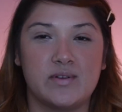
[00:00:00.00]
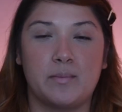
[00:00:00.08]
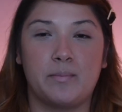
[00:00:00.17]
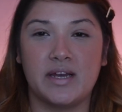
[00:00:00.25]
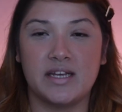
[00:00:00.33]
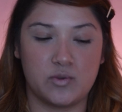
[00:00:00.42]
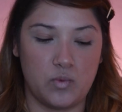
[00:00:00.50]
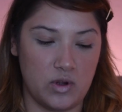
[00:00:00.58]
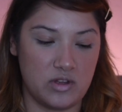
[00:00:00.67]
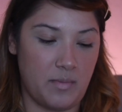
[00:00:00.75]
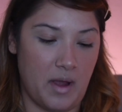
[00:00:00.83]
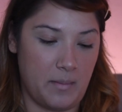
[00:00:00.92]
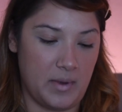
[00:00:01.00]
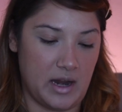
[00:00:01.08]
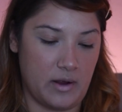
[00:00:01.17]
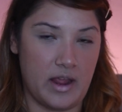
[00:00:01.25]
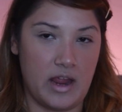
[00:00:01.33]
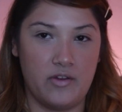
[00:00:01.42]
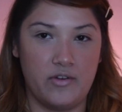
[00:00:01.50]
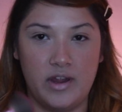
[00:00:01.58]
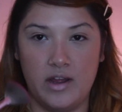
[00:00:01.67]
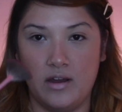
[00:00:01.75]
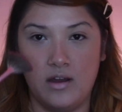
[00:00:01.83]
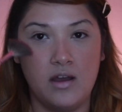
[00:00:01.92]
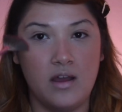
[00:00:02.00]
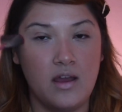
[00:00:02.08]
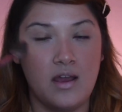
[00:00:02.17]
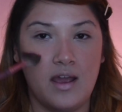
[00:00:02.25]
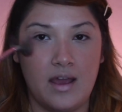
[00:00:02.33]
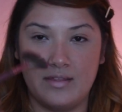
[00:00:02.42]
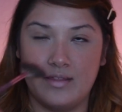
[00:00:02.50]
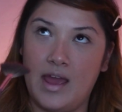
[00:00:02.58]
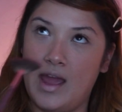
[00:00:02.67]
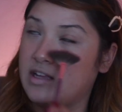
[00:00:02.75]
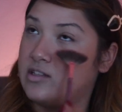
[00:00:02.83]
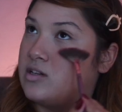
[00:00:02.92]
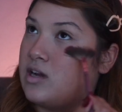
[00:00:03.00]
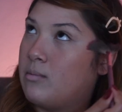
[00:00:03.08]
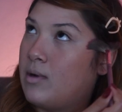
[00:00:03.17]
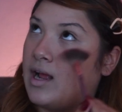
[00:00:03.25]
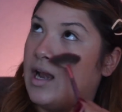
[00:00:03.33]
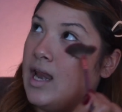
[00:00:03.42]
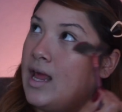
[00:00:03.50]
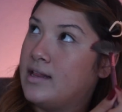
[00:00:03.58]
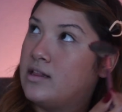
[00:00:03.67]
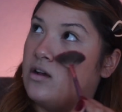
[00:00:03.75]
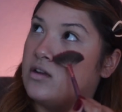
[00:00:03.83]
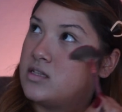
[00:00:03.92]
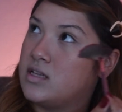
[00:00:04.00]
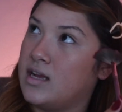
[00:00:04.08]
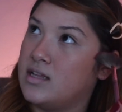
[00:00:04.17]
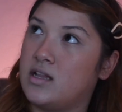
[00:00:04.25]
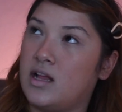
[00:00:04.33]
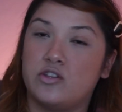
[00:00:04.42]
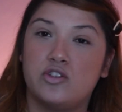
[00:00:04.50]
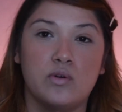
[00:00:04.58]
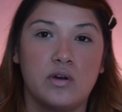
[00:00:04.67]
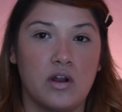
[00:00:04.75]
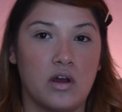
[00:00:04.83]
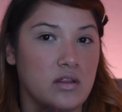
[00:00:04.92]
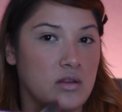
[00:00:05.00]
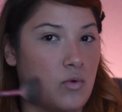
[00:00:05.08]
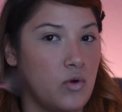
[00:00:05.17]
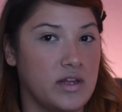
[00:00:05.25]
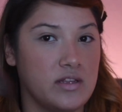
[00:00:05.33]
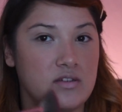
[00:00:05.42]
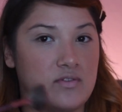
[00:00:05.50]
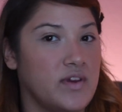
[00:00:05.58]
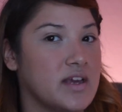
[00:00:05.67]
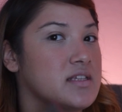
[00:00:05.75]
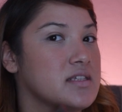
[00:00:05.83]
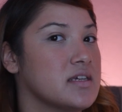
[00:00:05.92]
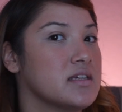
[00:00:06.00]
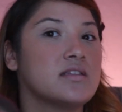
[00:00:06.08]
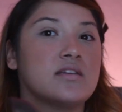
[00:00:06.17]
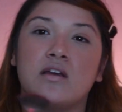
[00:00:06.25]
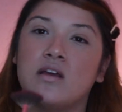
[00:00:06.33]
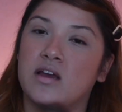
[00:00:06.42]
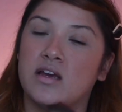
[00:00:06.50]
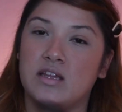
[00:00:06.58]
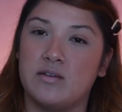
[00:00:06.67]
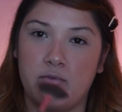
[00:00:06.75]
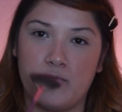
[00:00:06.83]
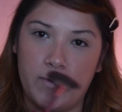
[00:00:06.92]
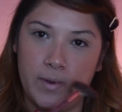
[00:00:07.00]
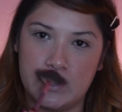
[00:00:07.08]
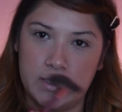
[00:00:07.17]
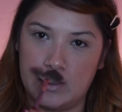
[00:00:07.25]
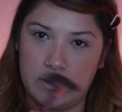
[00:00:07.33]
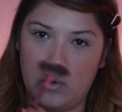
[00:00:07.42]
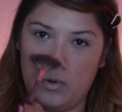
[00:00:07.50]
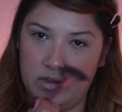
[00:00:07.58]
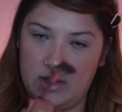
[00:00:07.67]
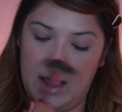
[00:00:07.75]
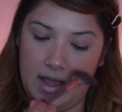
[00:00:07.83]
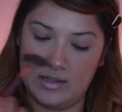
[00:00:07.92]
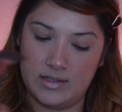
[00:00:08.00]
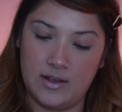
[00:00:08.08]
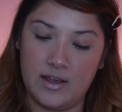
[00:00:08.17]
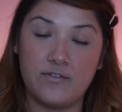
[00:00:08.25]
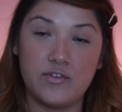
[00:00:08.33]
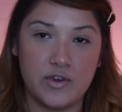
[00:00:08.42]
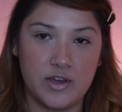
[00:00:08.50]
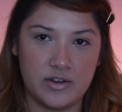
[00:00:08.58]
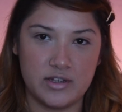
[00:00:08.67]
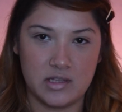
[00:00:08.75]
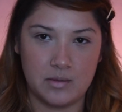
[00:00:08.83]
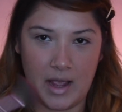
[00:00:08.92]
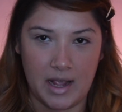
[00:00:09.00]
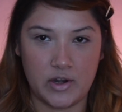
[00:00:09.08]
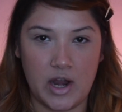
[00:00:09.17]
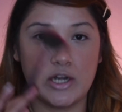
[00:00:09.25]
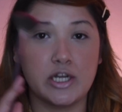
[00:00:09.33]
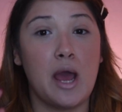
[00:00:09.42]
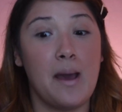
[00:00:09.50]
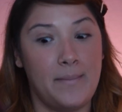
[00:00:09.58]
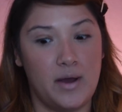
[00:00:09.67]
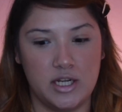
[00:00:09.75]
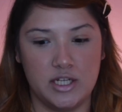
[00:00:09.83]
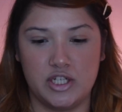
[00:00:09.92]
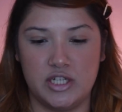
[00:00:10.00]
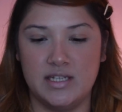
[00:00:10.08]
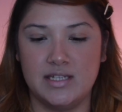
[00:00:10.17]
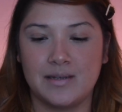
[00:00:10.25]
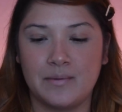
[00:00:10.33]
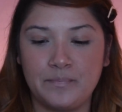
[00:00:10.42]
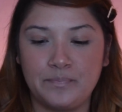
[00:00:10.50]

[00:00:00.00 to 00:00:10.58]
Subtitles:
There was a burst water pipe in our area and they had to come like late last night at like 2 o'clock in the morning to fix it, and they've been fixing it all day. So if you hear it in the background, apologies.